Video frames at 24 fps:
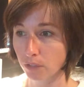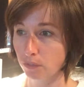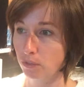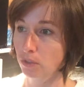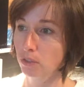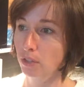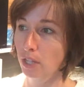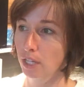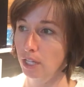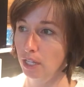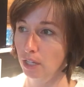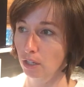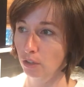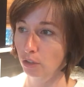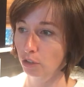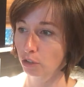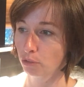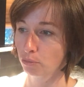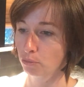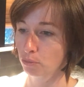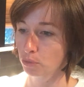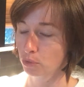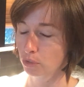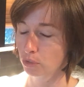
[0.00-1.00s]
If you like it a
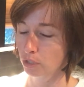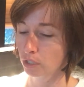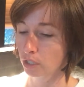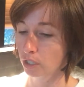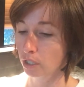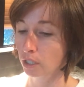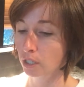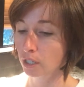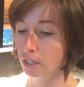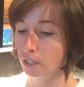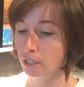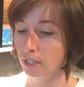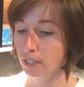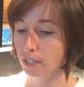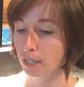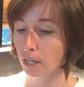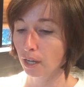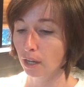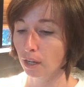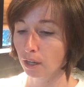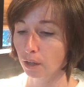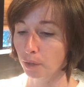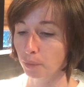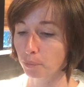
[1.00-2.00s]
little more
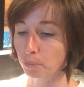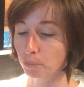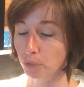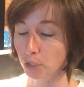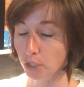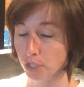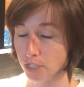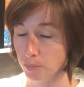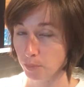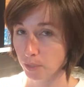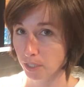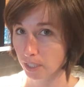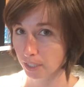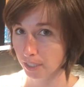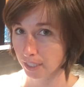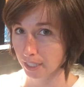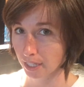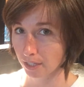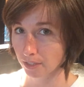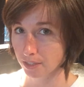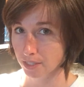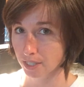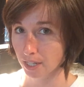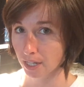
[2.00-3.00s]
crispy on
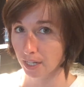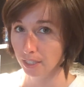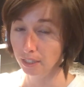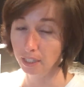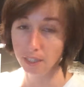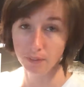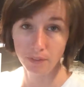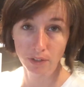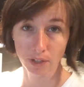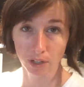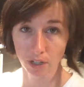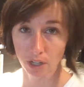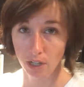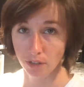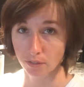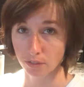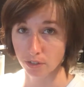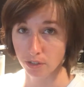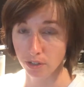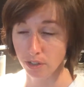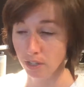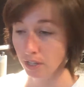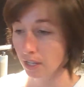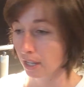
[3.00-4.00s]
the outside, leave it
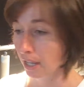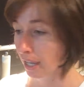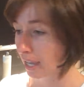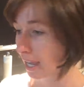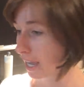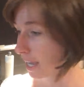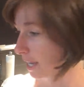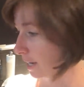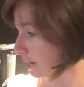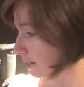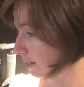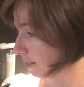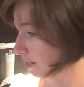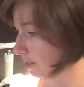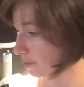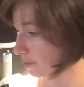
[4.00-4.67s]
uncovered, and